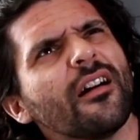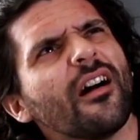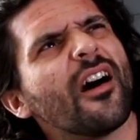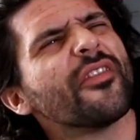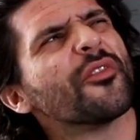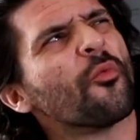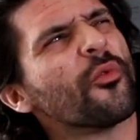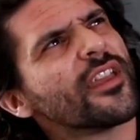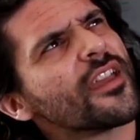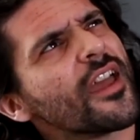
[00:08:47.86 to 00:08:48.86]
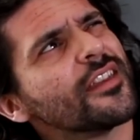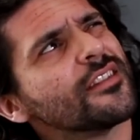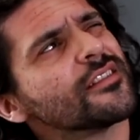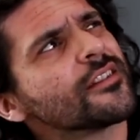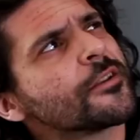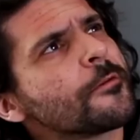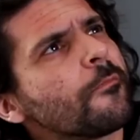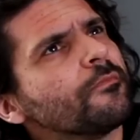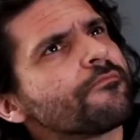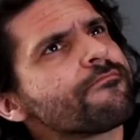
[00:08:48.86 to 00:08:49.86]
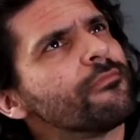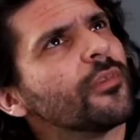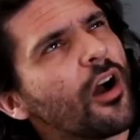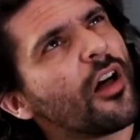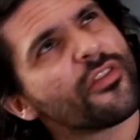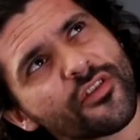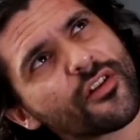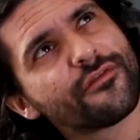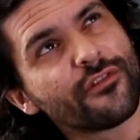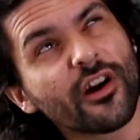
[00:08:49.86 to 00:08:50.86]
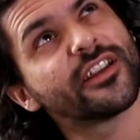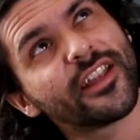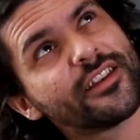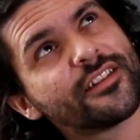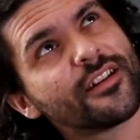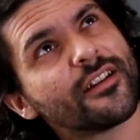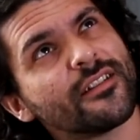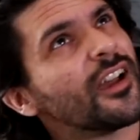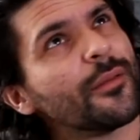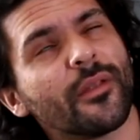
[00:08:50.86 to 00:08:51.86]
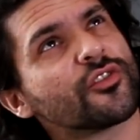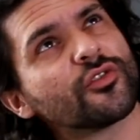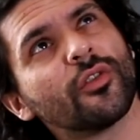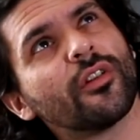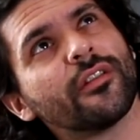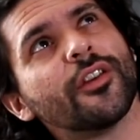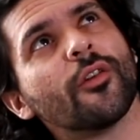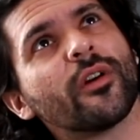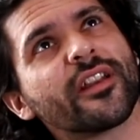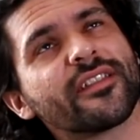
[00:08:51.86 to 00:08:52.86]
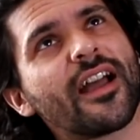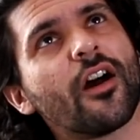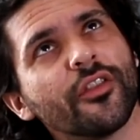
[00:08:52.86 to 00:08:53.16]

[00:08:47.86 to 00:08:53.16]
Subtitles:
on the weekend? On the Wochenende, I'm not sure, what is that?